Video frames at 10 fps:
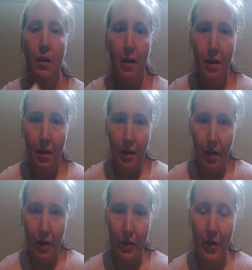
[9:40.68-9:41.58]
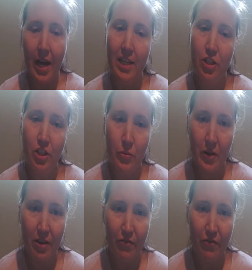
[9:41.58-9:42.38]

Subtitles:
has met